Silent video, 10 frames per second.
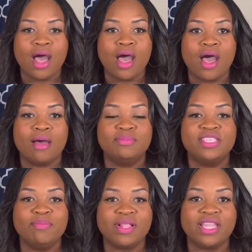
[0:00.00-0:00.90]
Um,
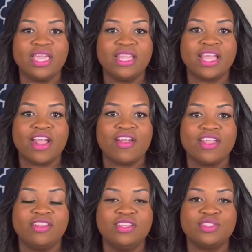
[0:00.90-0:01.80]
typically, the carrier
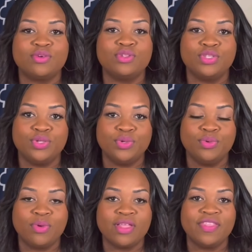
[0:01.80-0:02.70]
you are leased
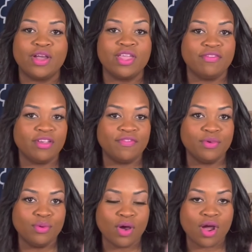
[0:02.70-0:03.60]
onto, they'll give you a
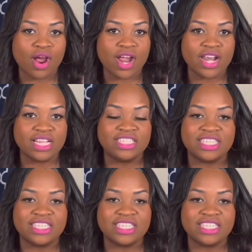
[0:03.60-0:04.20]
fuel card,